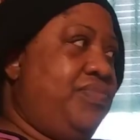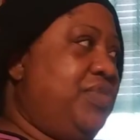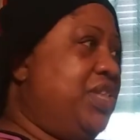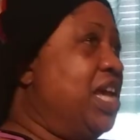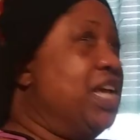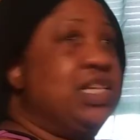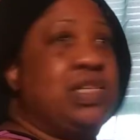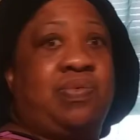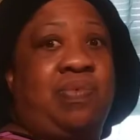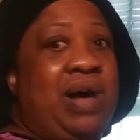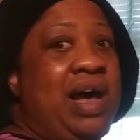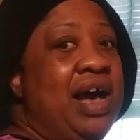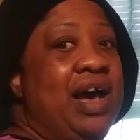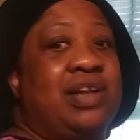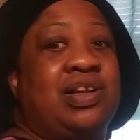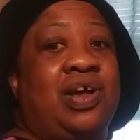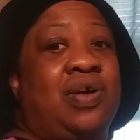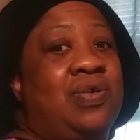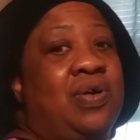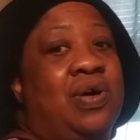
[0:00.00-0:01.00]
That's why
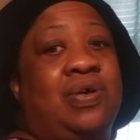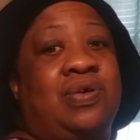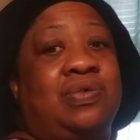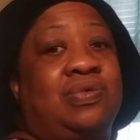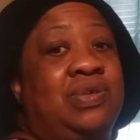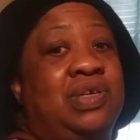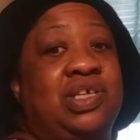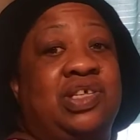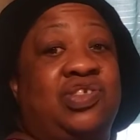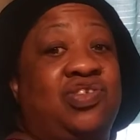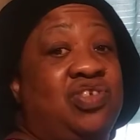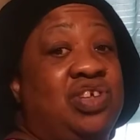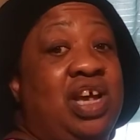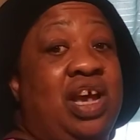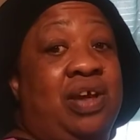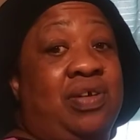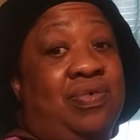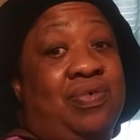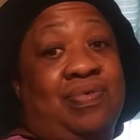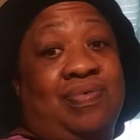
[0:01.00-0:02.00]
I don't own this
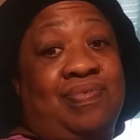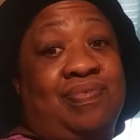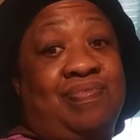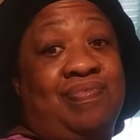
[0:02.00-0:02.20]
channel.